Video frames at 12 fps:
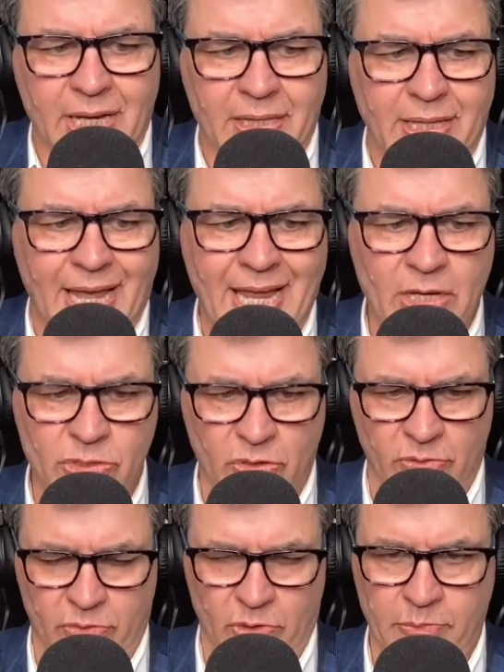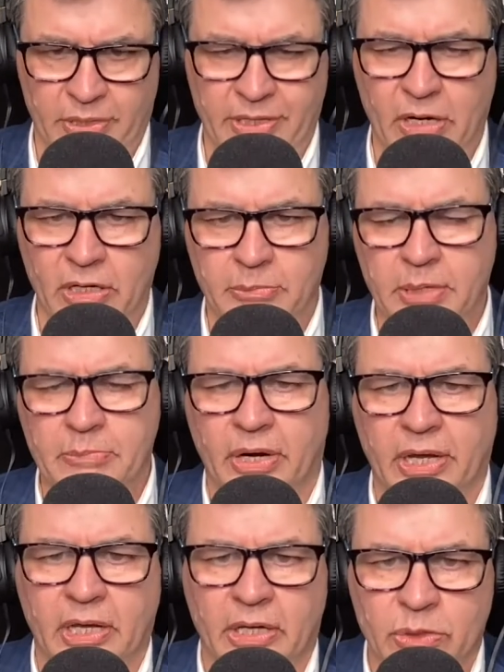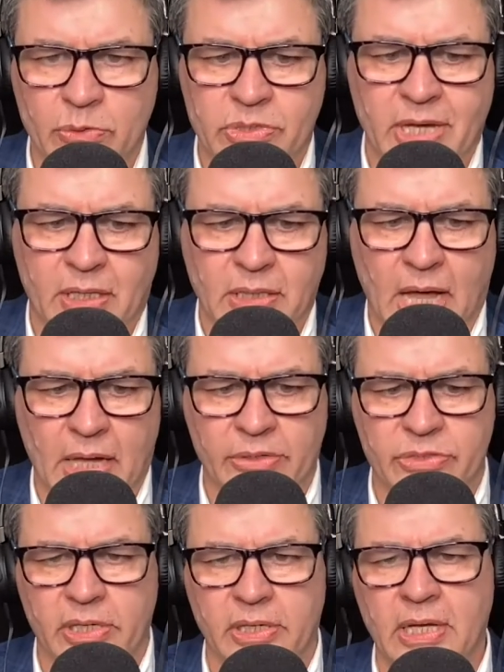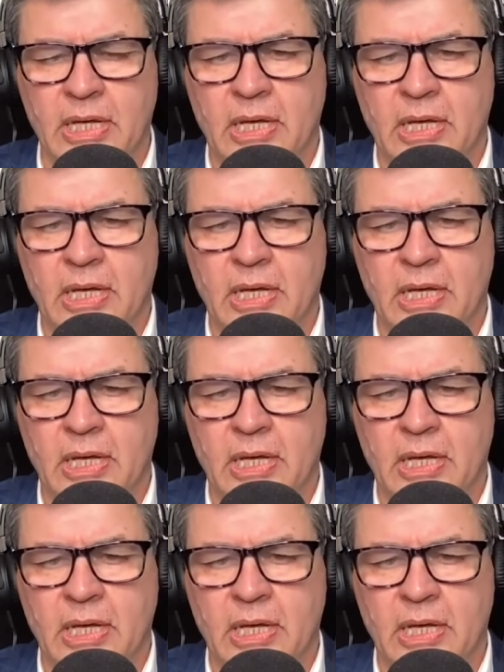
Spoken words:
and the Hazer Group, and they're going to be bringing a new technology